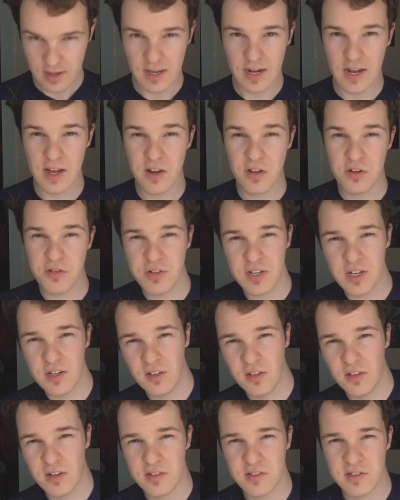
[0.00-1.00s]
And I don't drink
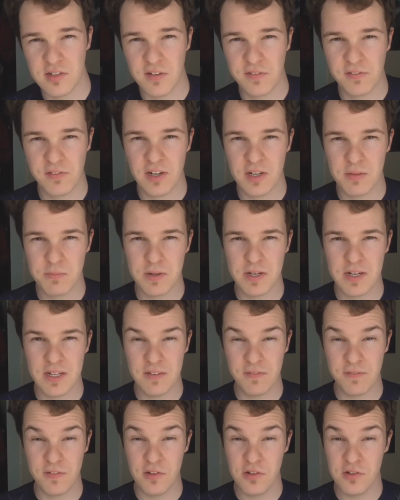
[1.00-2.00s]
a lot of soft drink, but
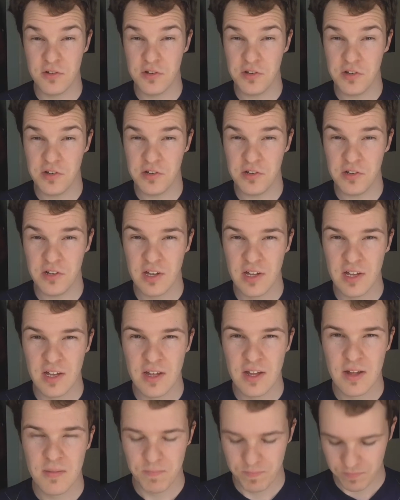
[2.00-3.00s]
if you do,
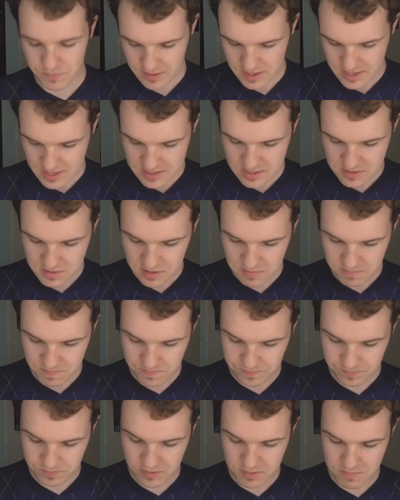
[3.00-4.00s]
and you're
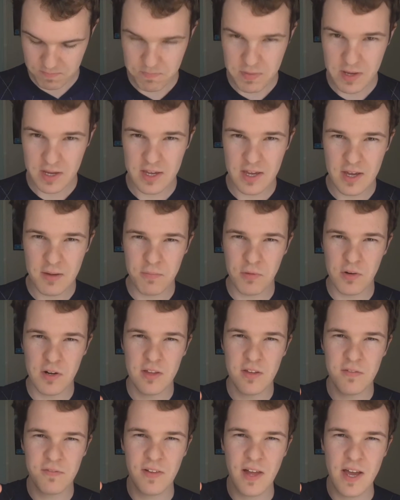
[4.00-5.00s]
picking up one
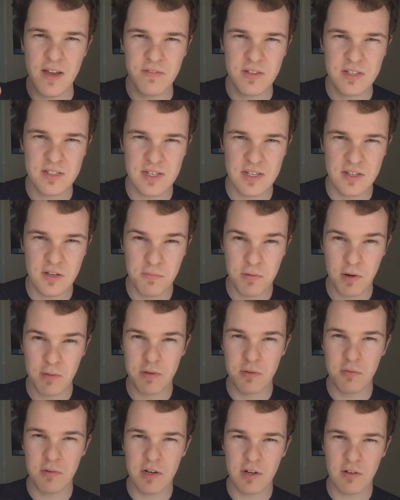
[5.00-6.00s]
of the flavors, then you
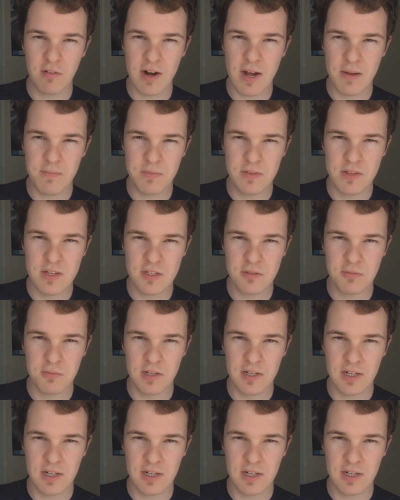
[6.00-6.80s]
probably want to grab this